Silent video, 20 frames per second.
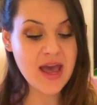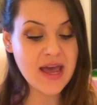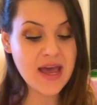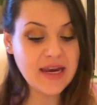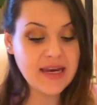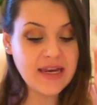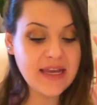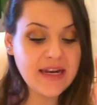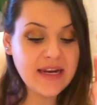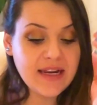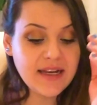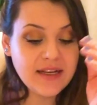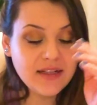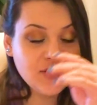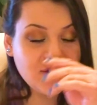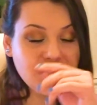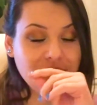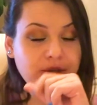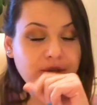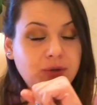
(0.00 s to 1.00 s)
needing
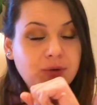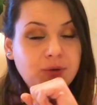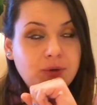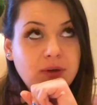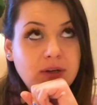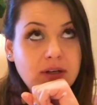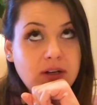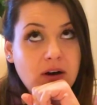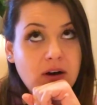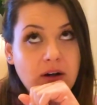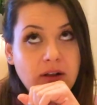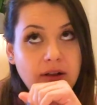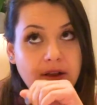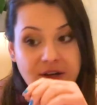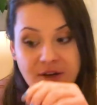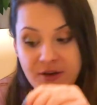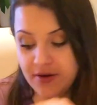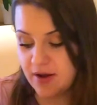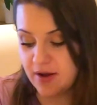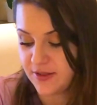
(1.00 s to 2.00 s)
to call
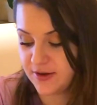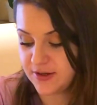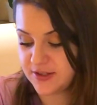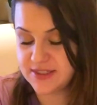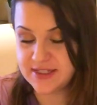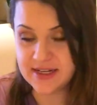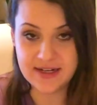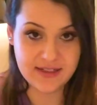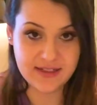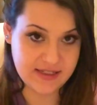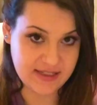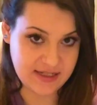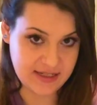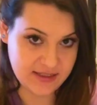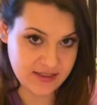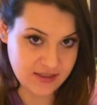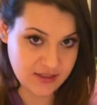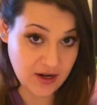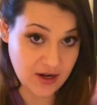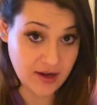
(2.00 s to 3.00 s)
on your other
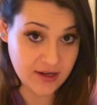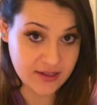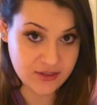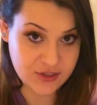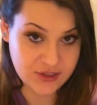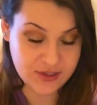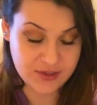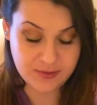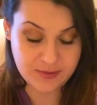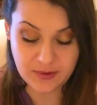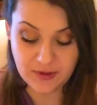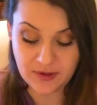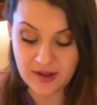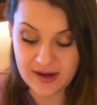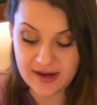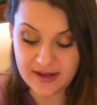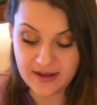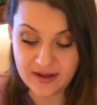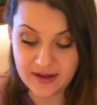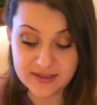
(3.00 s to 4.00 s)
senses, not just
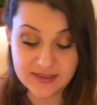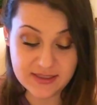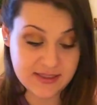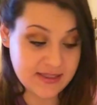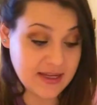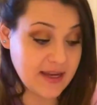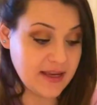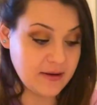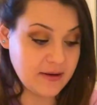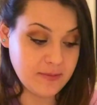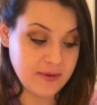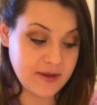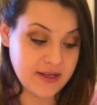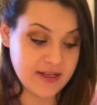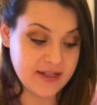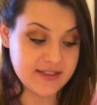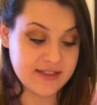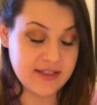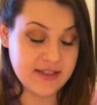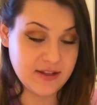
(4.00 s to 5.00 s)
relying on sight,
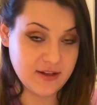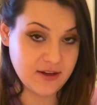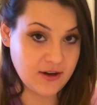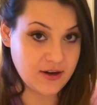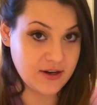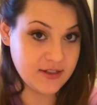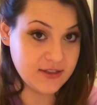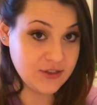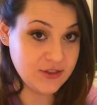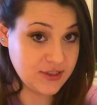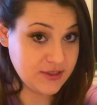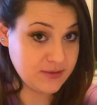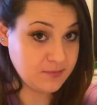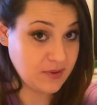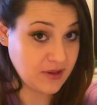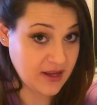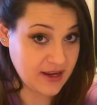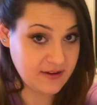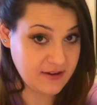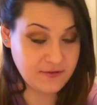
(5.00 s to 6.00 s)
because in the card she's
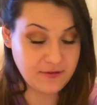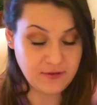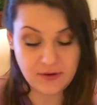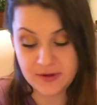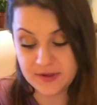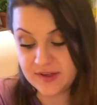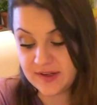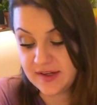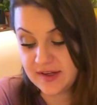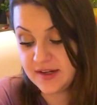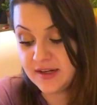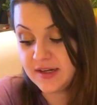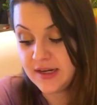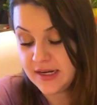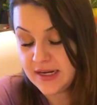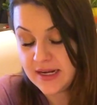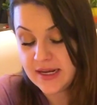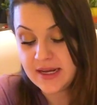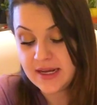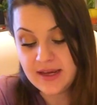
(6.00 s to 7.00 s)
blindfolded.
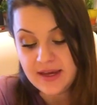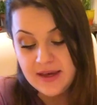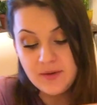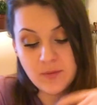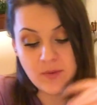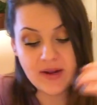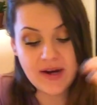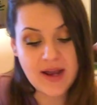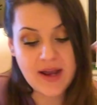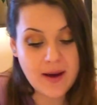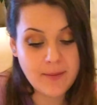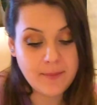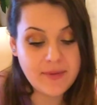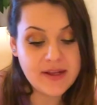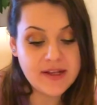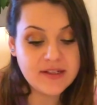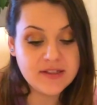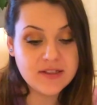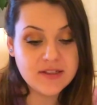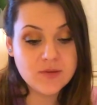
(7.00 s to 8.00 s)
And what
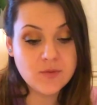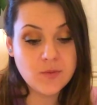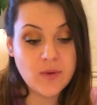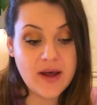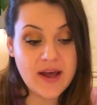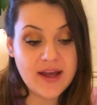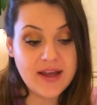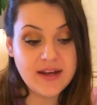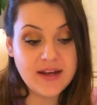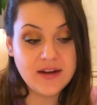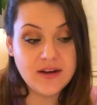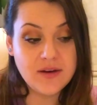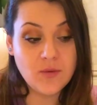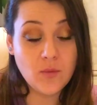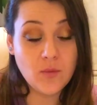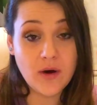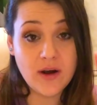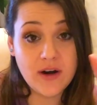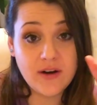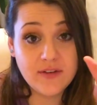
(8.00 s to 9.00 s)
happens when
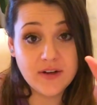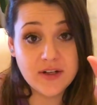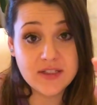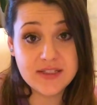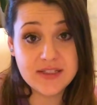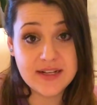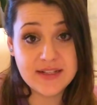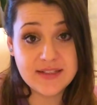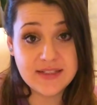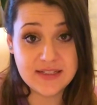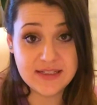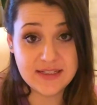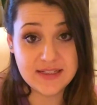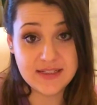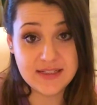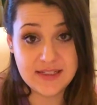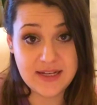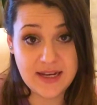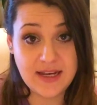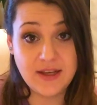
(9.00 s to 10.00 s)
one of our senses
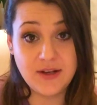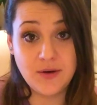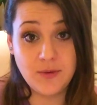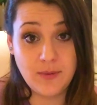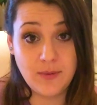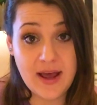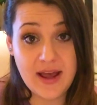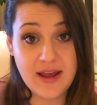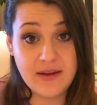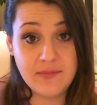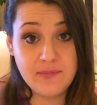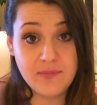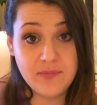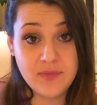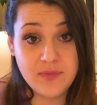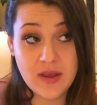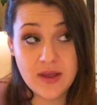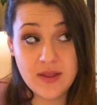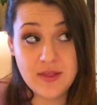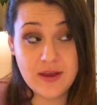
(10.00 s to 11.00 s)
is taken away?
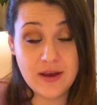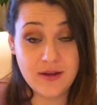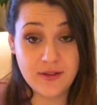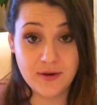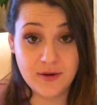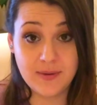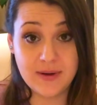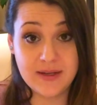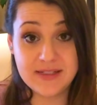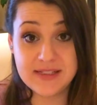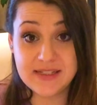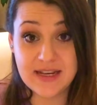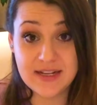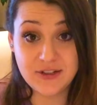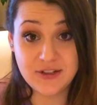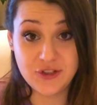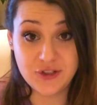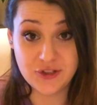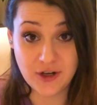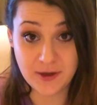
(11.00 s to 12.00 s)
The other ones get
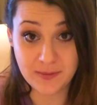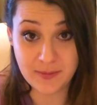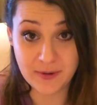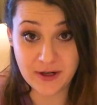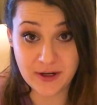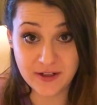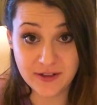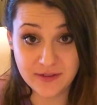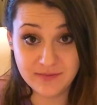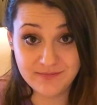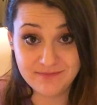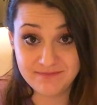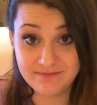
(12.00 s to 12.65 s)
sharper.